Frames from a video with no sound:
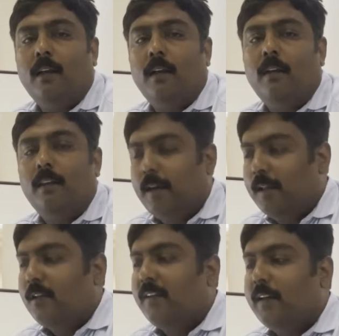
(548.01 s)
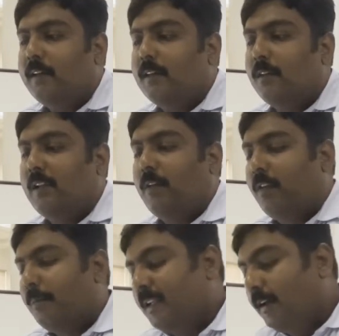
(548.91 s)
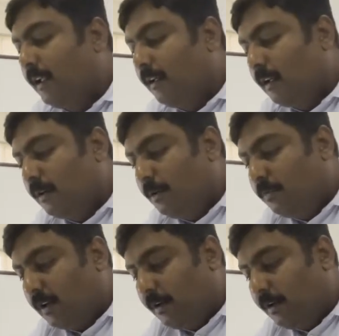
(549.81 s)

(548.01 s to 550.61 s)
and the next week itself, say if I am sending a new